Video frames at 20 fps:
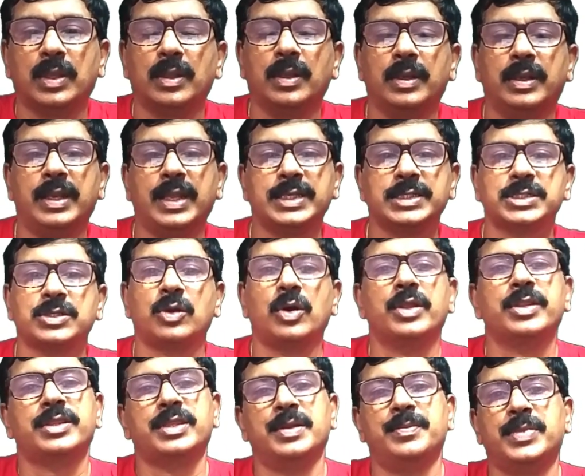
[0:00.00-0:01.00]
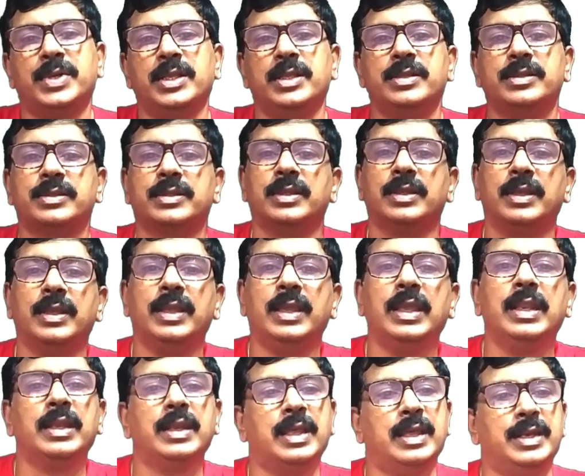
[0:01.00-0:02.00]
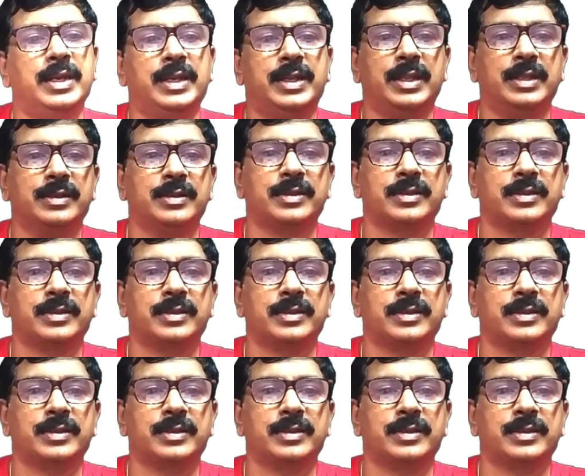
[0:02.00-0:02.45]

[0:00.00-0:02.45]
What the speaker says: Next concept is inheritance.